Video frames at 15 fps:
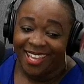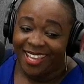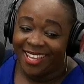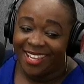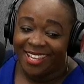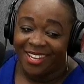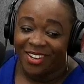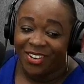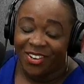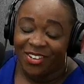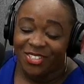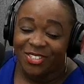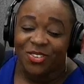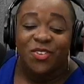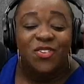You know,
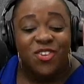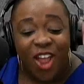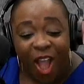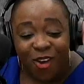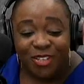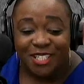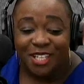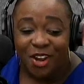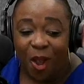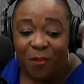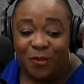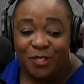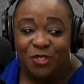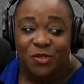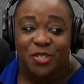so now is an
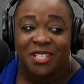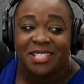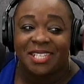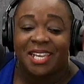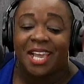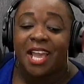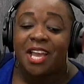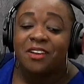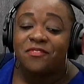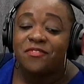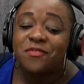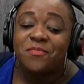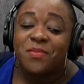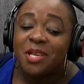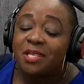opportunity
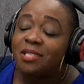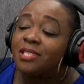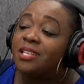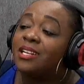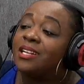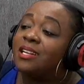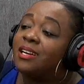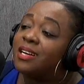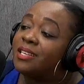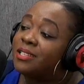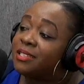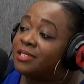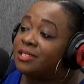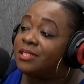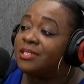for me to
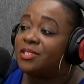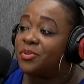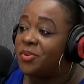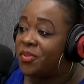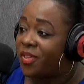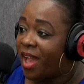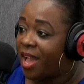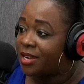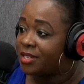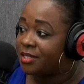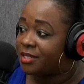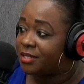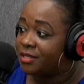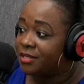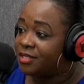learn to do that.
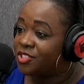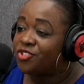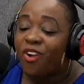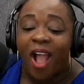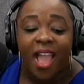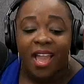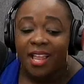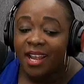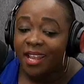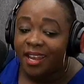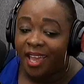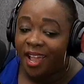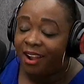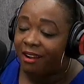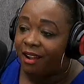Trial and
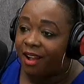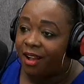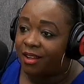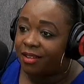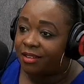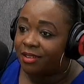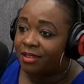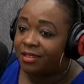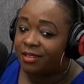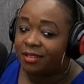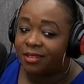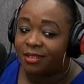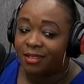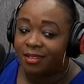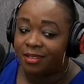error.
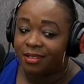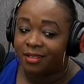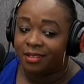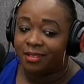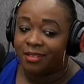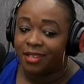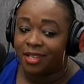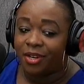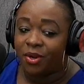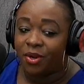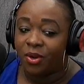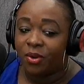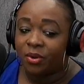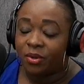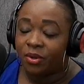You
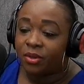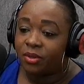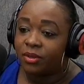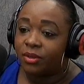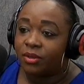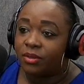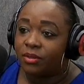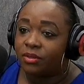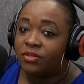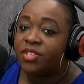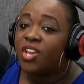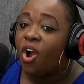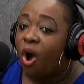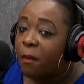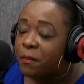know,
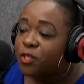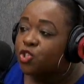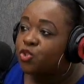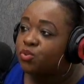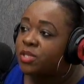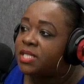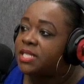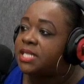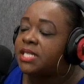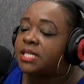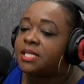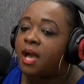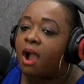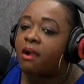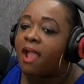the
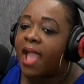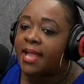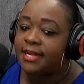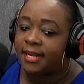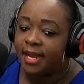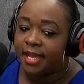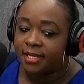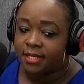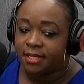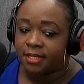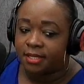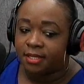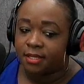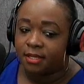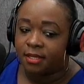opportunities are
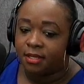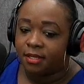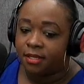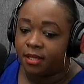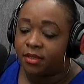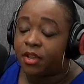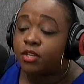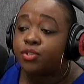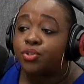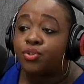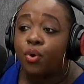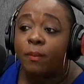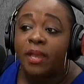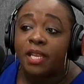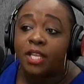endless. There are
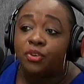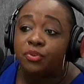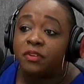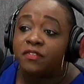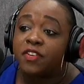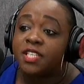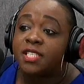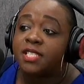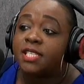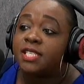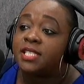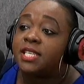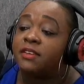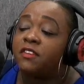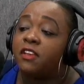so many
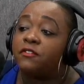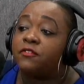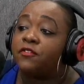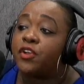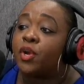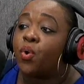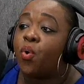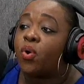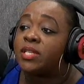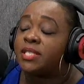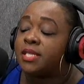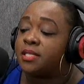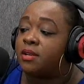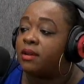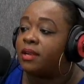universities giving free
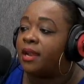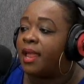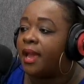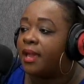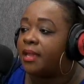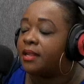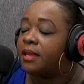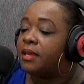courses online,